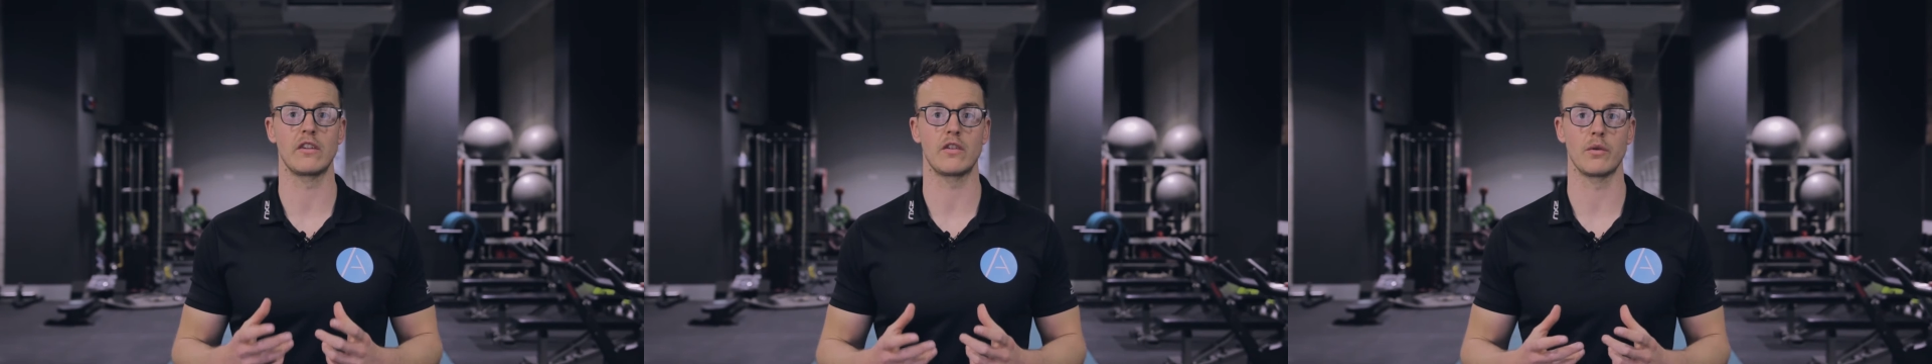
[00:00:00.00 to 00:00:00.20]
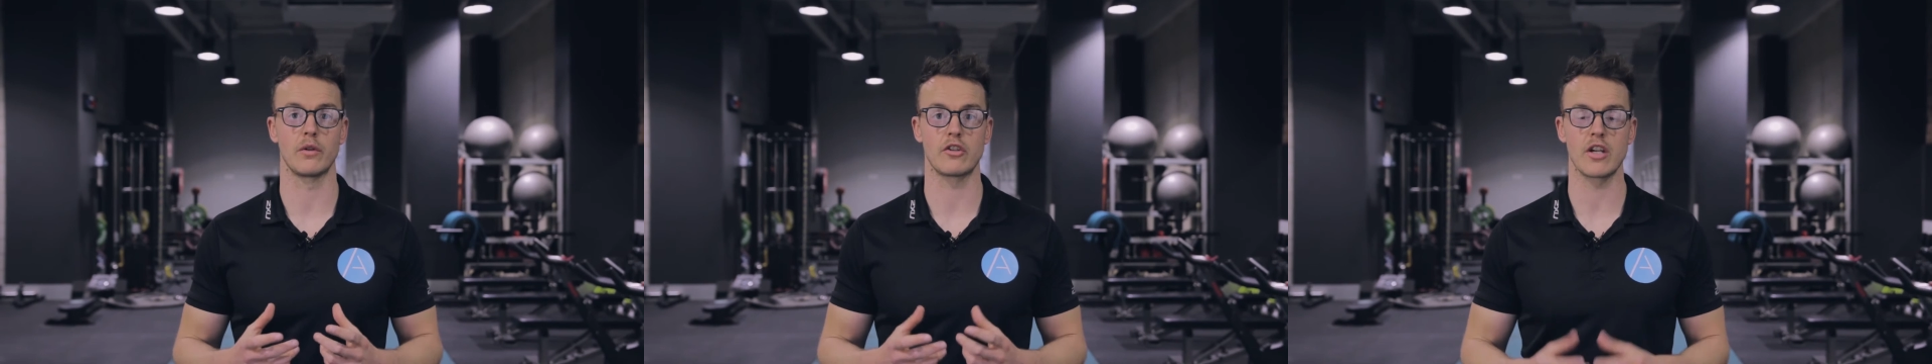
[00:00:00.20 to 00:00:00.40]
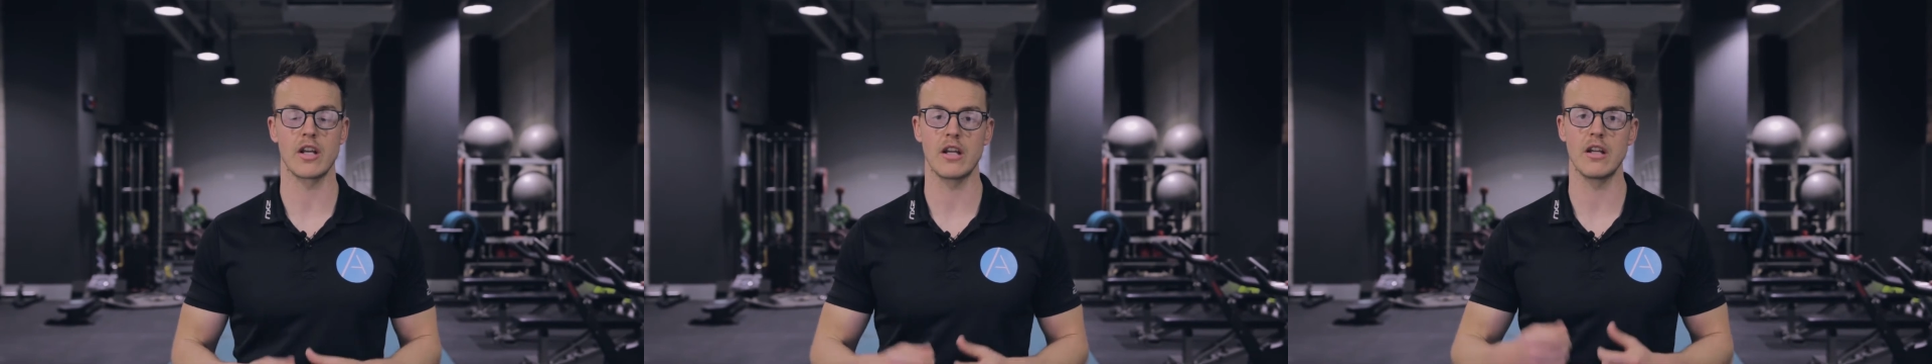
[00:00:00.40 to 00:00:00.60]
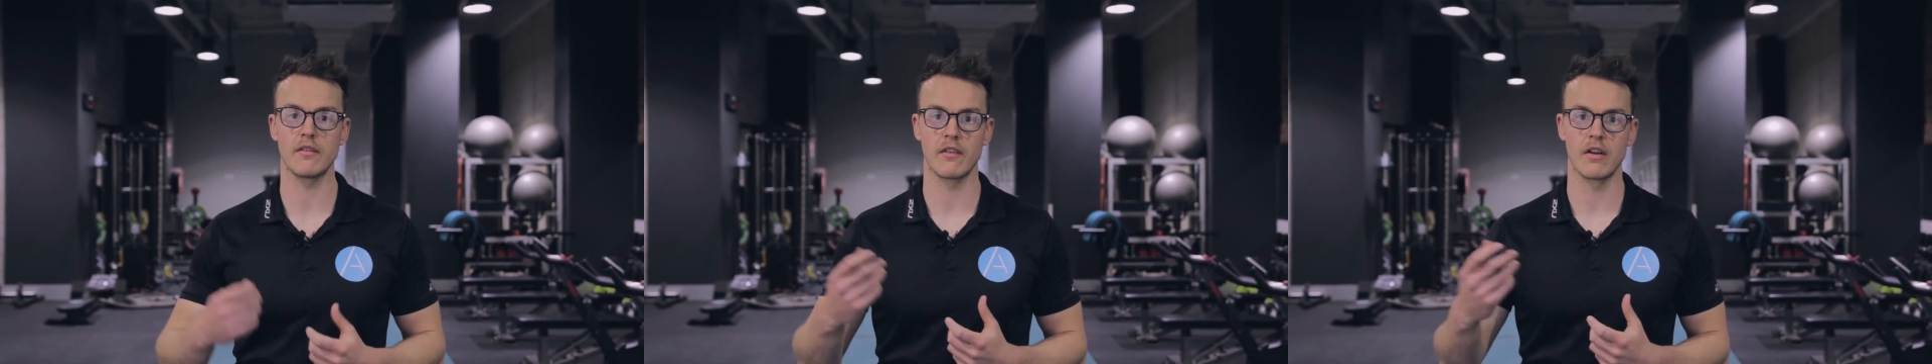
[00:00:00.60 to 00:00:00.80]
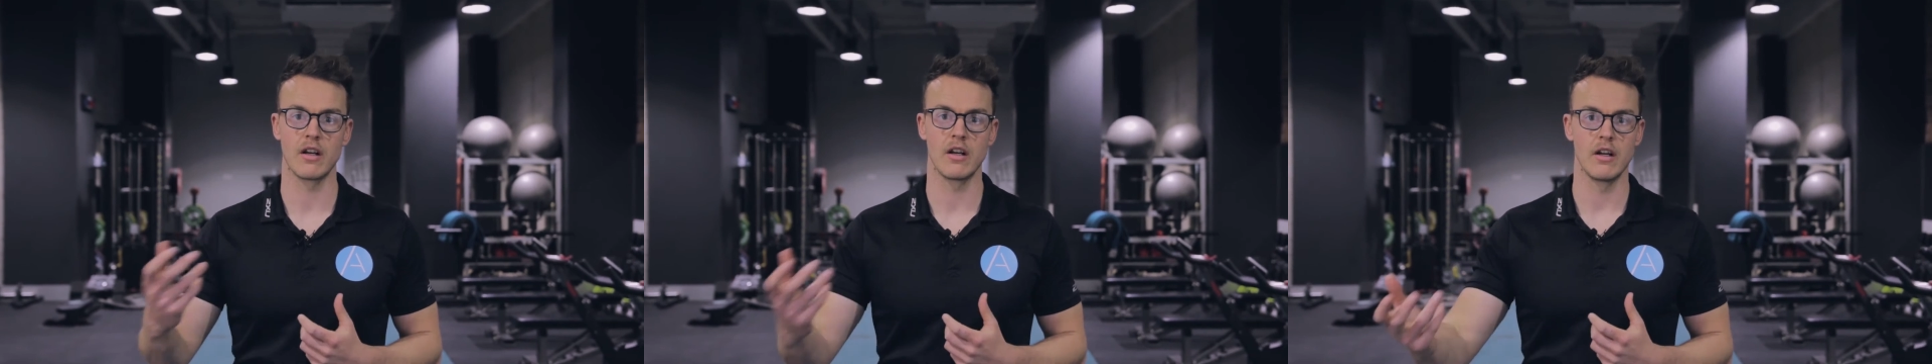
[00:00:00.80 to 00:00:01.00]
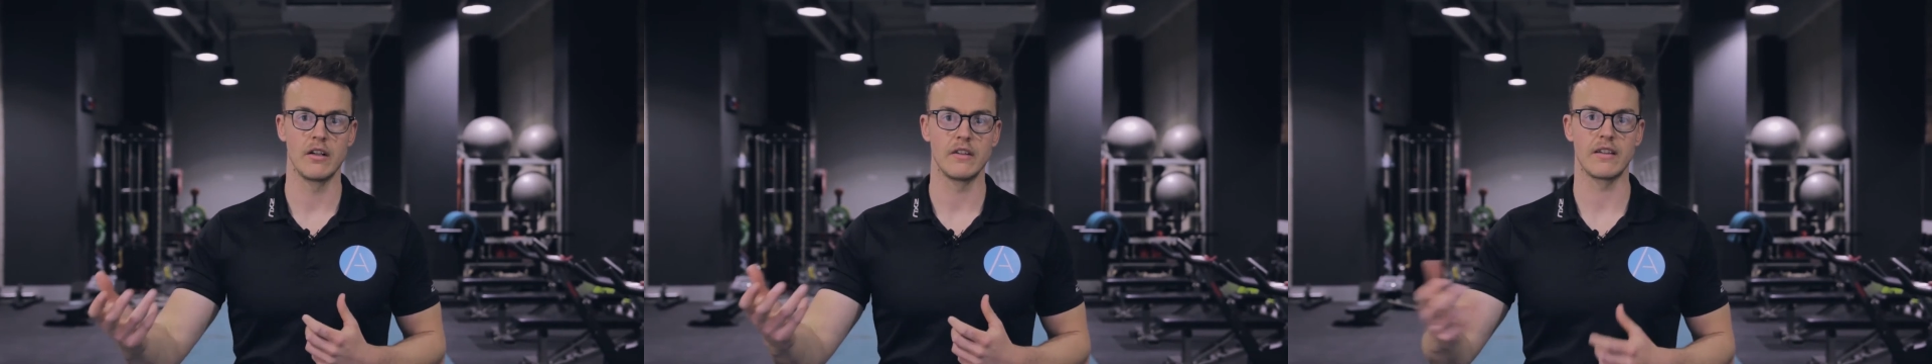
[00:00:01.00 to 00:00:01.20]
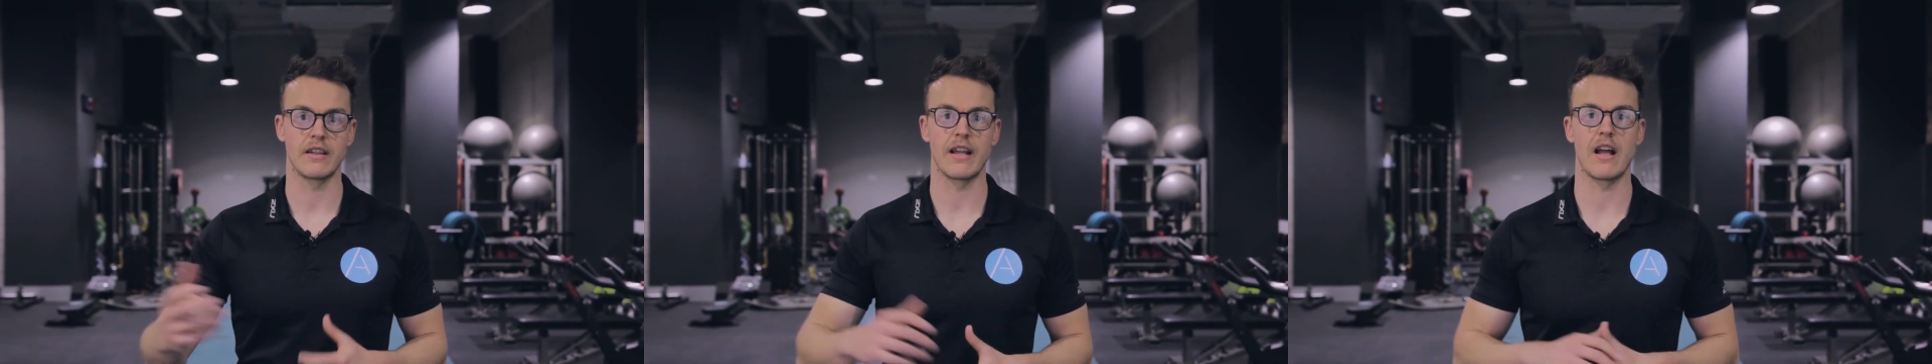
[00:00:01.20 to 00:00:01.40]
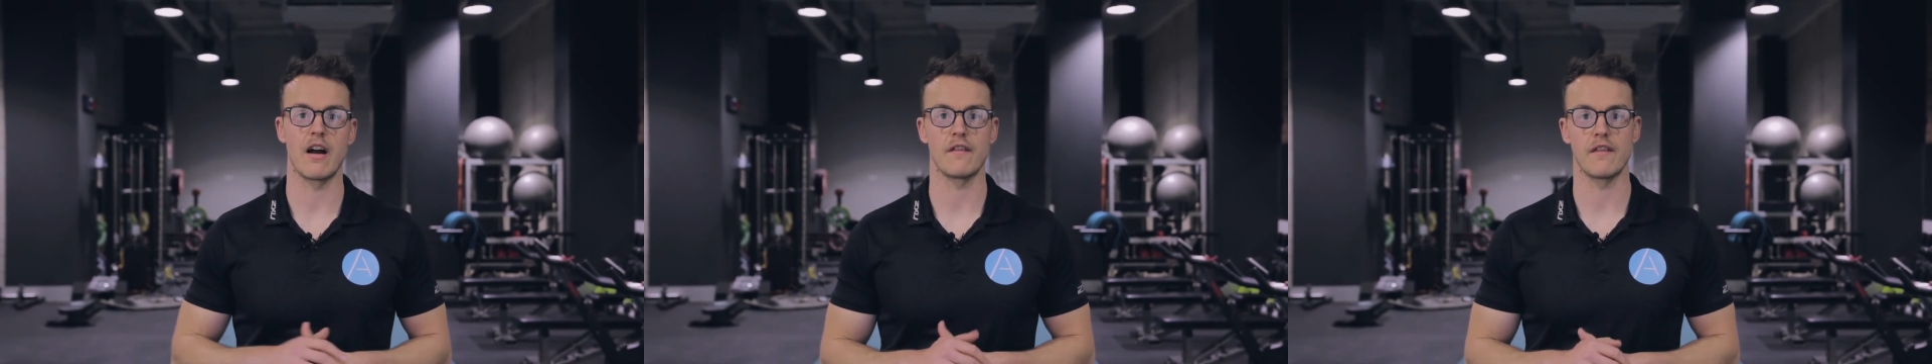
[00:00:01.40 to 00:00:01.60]
to achieve to
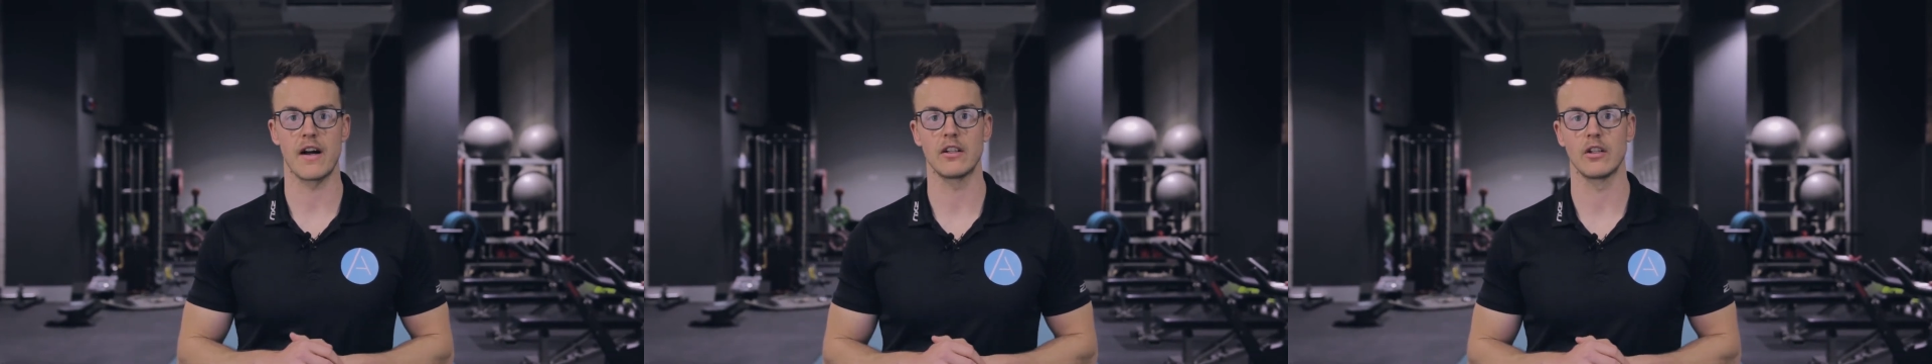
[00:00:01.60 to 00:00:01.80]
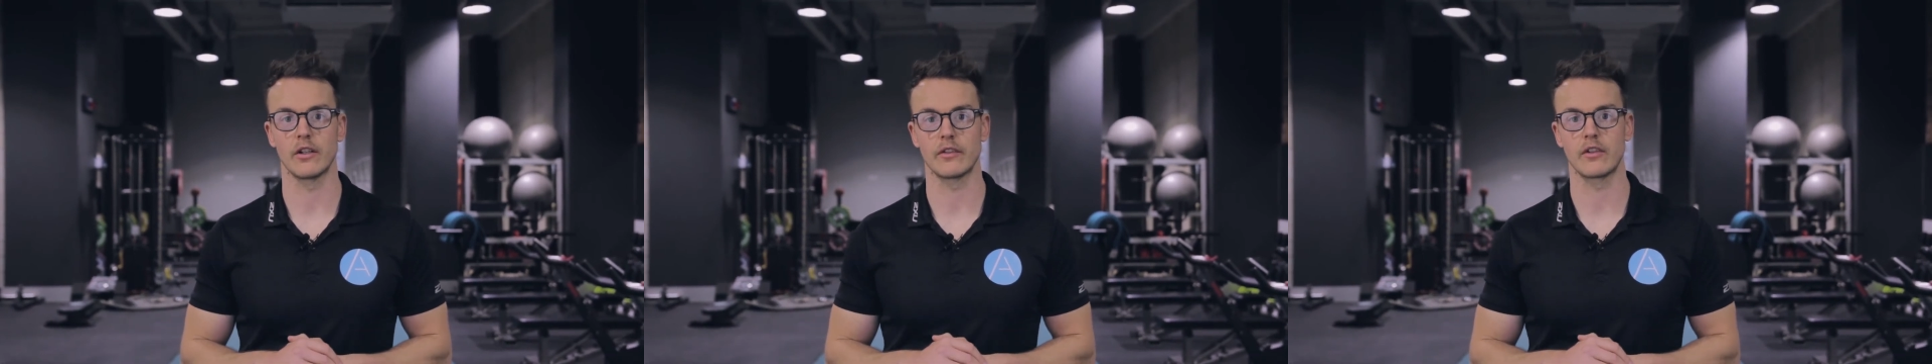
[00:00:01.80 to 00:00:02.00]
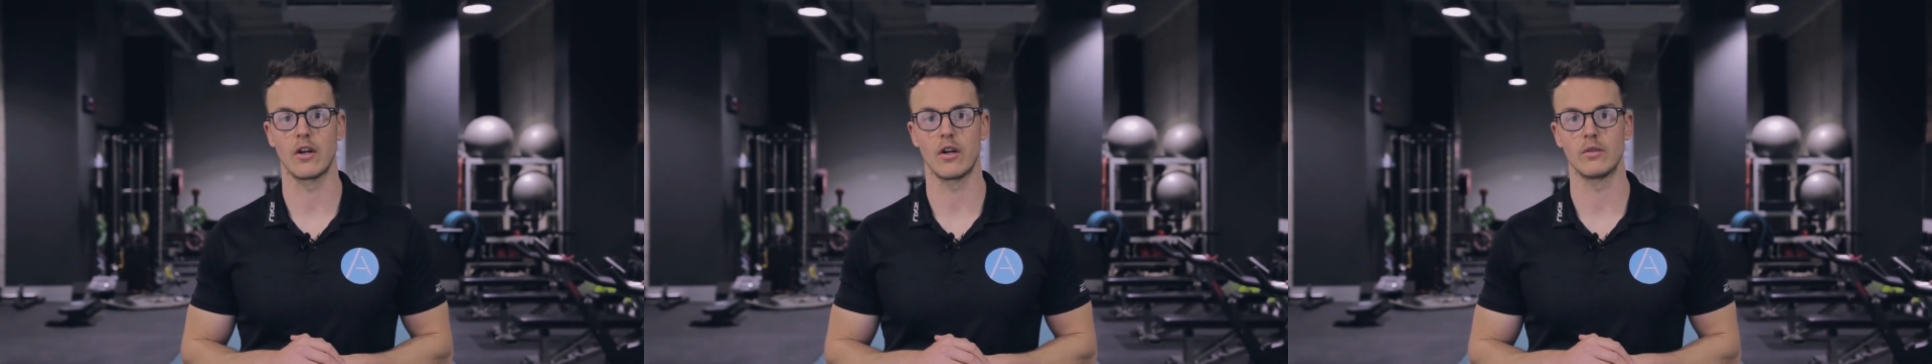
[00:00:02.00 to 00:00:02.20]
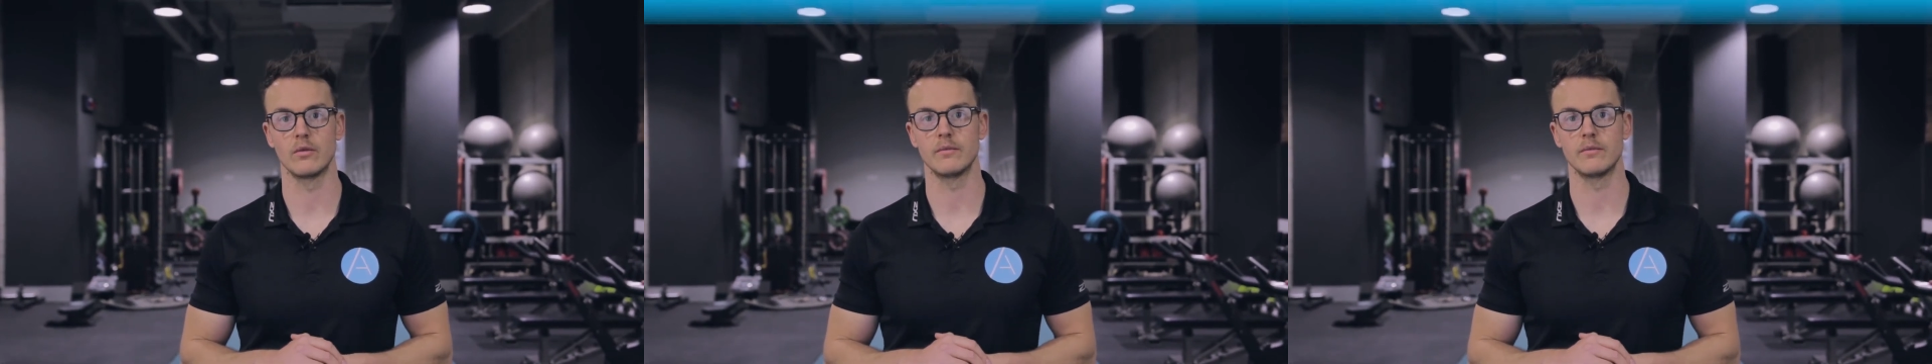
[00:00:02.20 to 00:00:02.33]
get our fat loss goal.